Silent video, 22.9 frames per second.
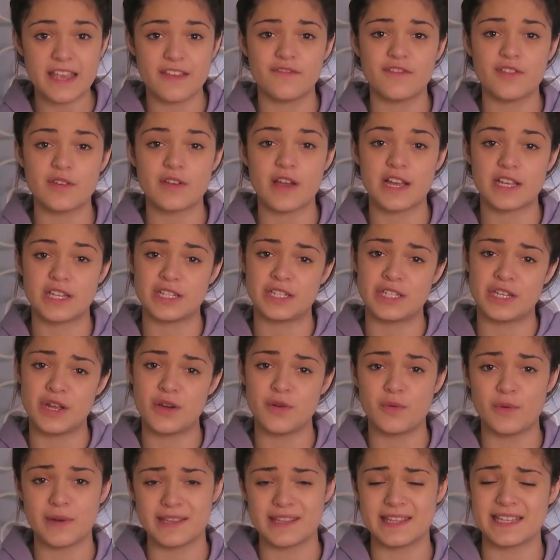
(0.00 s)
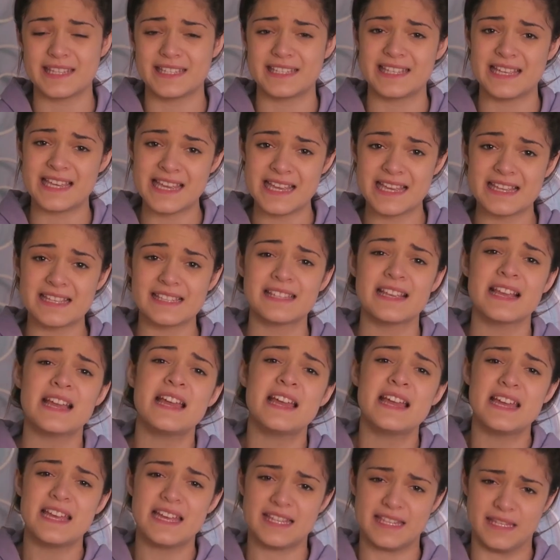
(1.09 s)
If you guys know what this is,
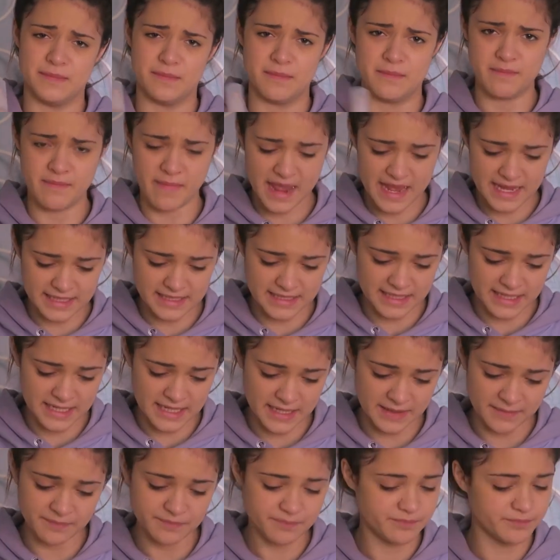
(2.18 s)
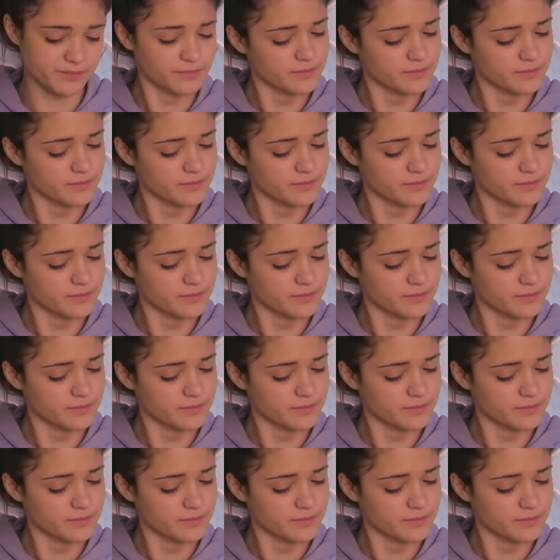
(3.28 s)
it's amazing.